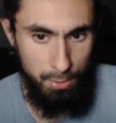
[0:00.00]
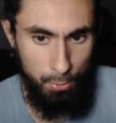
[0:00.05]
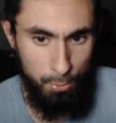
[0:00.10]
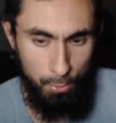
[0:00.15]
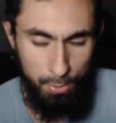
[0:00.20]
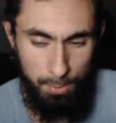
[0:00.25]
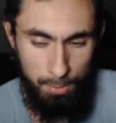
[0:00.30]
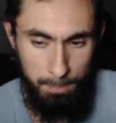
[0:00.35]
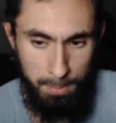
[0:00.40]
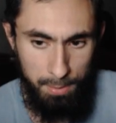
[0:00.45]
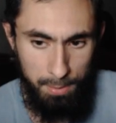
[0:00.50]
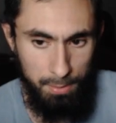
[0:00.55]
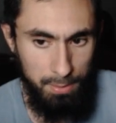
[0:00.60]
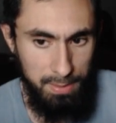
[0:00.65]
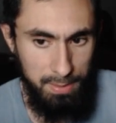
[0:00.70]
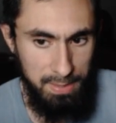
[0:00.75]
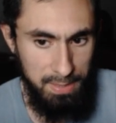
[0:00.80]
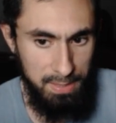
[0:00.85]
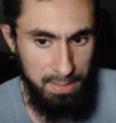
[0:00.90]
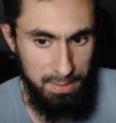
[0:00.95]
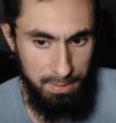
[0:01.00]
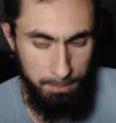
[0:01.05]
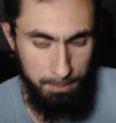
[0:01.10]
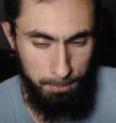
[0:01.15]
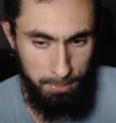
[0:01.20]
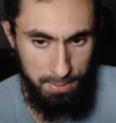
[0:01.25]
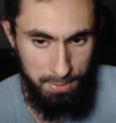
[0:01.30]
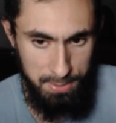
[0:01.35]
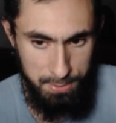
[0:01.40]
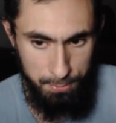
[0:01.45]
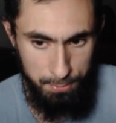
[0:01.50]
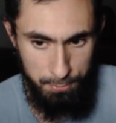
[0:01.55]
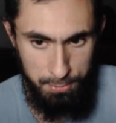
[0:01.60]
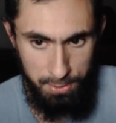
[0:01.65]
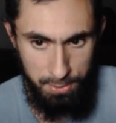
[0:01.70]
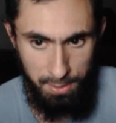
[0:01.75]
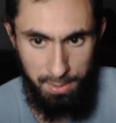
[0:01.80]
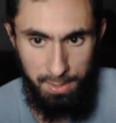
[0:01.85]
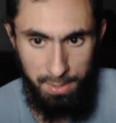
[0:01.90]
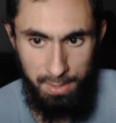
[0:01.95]
or Merrily in place of
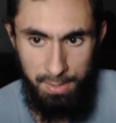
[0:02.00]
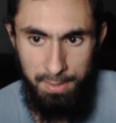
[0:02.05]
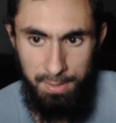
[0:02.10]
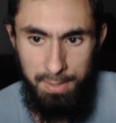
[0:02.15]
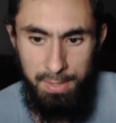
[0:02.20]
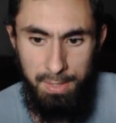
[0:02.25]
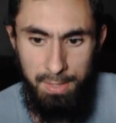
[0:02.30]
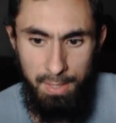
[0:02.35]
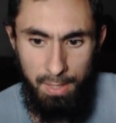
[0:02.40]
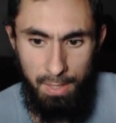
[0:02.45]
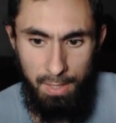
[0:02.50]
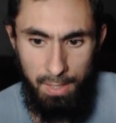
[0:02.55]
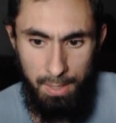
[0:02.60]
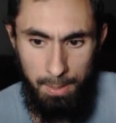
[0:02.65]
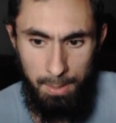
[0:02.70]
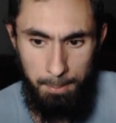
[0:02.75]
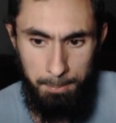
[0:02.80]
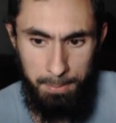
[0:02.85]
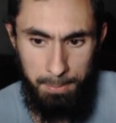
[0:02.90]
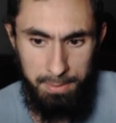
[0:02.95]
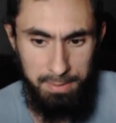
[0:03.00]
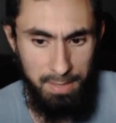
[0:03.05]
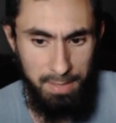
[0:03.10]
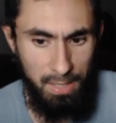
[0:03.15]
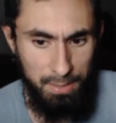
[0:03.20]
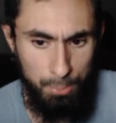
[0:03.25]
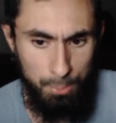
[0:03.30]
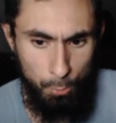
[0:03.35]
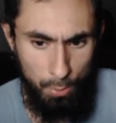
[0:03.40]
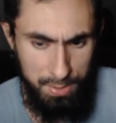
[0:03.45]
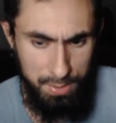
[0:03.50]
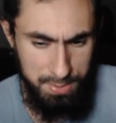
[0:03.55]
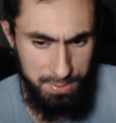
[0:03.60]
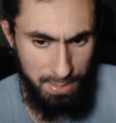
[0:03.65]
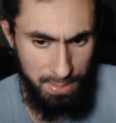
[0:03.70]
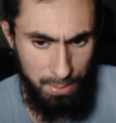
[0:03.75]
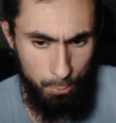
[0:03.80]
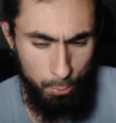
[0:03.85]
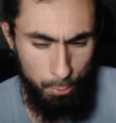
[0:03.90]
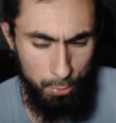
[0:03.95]
Shakir. But the other ones
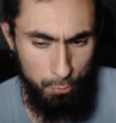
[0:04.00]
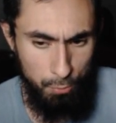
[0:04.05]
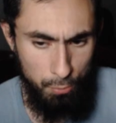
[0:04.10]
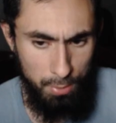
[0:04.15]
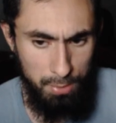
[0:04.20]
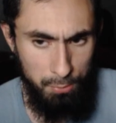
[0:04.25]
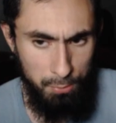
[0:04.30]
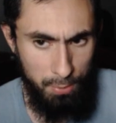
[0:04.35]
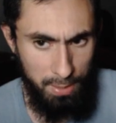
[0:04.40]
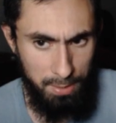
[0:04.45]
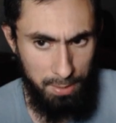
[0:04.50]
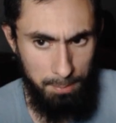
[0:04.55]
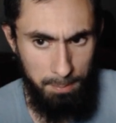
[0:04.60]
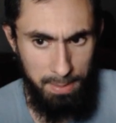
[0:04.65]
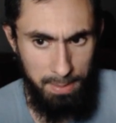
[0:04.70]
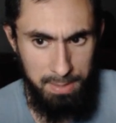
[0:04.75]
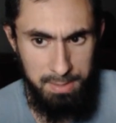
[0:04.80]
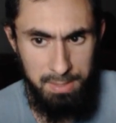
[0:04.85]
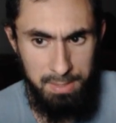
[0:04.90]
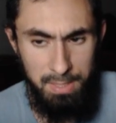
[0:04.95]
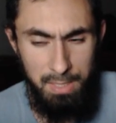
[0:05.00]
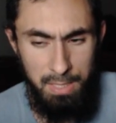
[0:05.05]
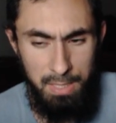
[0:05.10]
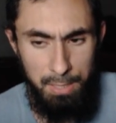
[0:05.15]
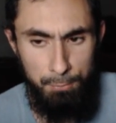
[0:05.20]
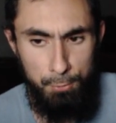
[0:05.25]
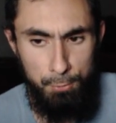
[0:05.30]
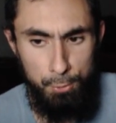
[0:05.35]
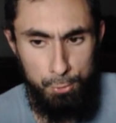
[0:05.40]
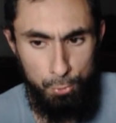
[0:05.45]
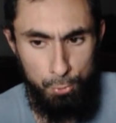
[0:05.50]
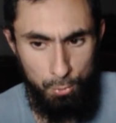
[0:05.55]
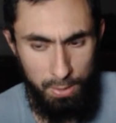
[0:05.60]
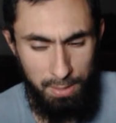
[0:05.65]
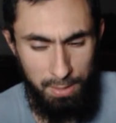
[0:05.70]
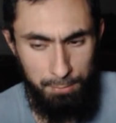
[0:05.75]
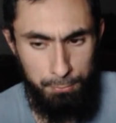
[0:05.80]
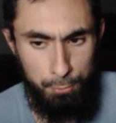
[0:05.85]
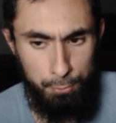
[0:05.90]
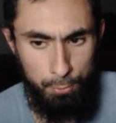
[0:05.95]
I would really recommend. If you don't
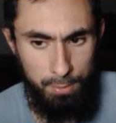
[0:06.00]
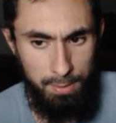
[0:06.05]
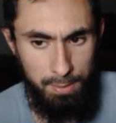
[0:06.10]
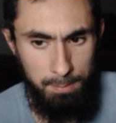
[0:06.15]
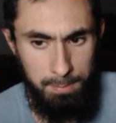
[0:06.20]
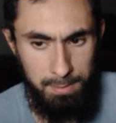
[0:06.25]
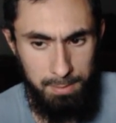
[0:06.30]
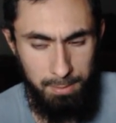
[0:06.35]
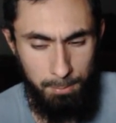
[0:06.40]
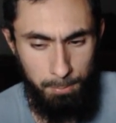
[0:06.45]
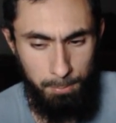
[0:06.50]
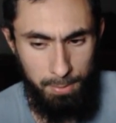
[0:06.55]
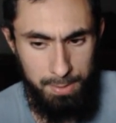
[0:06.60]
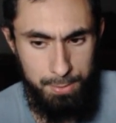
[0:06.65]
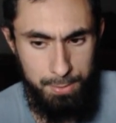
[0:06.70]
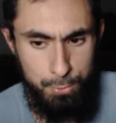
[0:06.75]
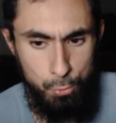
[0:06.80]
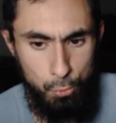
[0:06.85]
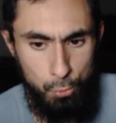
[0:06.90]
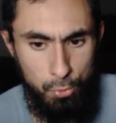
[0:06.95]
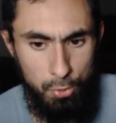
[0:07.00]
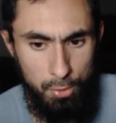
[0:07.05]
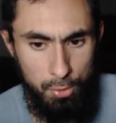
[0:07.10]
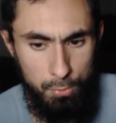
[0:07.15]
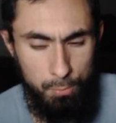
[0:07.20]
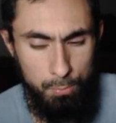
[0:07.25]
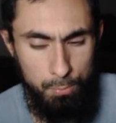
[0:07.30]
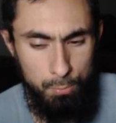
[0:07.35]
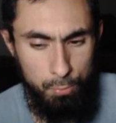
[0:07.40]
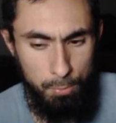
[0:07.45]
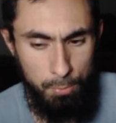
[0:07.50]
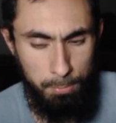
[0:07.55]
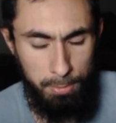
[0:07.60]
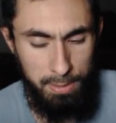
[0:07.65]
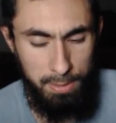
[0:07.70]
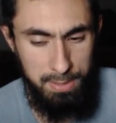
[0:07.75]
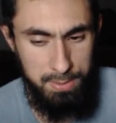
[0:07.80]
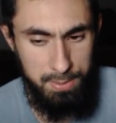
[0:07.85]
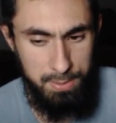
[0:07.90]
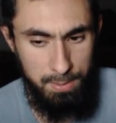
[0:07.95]
have Thorin at Mythic Plus, you could
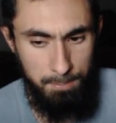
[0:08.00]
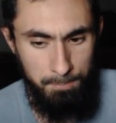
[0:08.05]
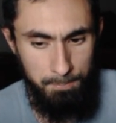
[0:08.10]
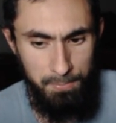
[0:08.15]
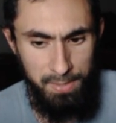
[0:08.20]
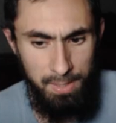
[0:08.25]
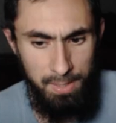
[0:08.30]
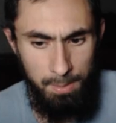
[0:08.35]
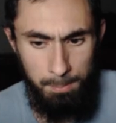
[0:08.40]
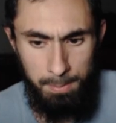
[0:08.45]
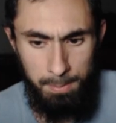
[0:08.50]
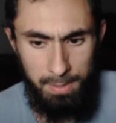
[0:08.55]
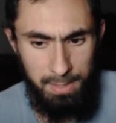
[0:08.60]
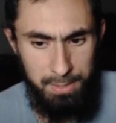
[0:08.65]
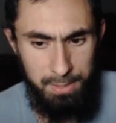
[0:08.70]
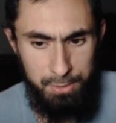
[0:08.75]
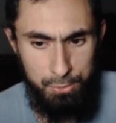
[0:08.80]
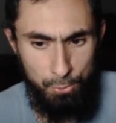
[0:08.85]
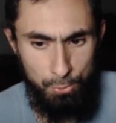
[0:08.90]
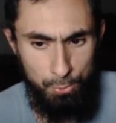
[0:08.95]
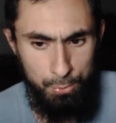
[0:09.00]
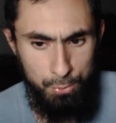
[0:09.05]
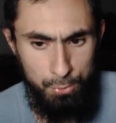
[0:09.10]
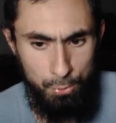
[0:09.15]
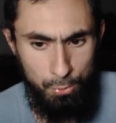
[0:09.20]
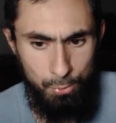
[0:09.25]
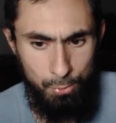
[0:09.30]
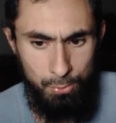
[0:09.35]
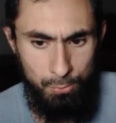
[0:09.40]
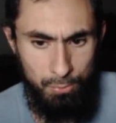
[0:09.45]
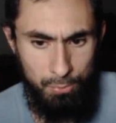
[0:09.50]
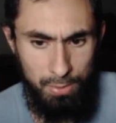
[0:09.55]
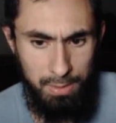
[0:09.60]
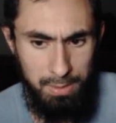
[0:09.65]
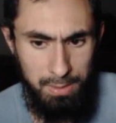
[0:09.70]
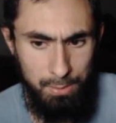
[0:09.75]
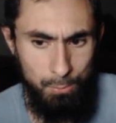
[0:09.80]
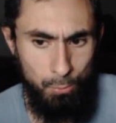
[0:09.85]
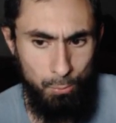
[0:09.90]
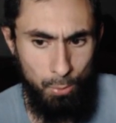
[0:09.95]
replace him, but I don't know
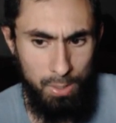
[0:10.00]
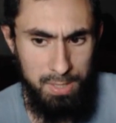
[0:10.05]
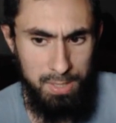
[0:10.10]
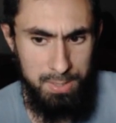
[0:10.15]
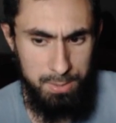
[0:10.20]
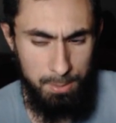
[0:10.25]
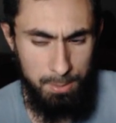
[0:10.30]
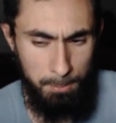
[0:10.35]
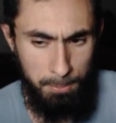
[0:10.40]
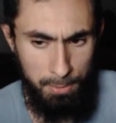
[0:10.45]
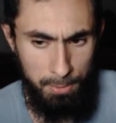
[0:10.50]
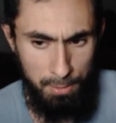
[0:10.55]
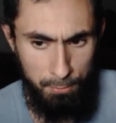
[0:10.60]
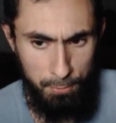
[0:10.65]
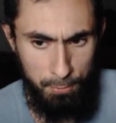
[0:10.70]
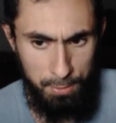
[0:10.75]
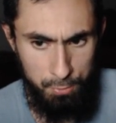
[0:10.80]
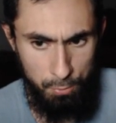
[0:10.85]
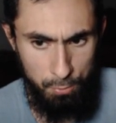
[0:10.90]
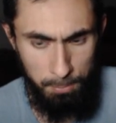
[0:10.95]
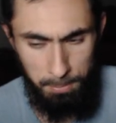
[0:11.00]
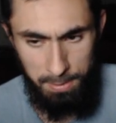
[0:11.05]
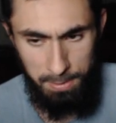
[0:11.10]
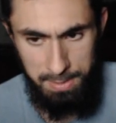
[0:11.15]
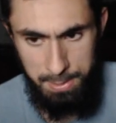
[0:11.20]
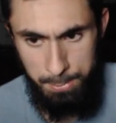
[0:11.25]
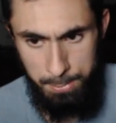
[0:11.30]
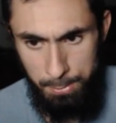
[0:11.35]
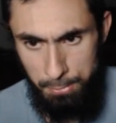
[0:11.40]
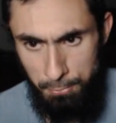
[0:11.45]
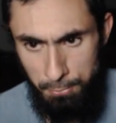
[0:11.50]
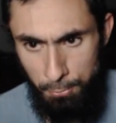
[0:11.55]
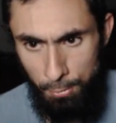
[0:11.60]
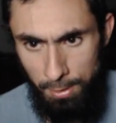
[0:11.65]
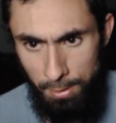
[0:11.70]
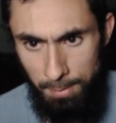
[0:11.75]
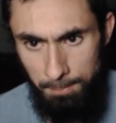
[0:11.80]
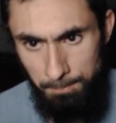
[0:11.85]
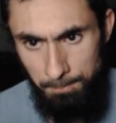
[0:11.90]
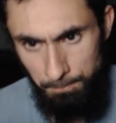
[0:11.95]
really what is the perfect replacement for
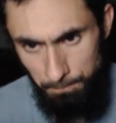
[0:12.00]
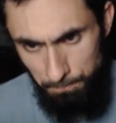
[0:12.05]
him.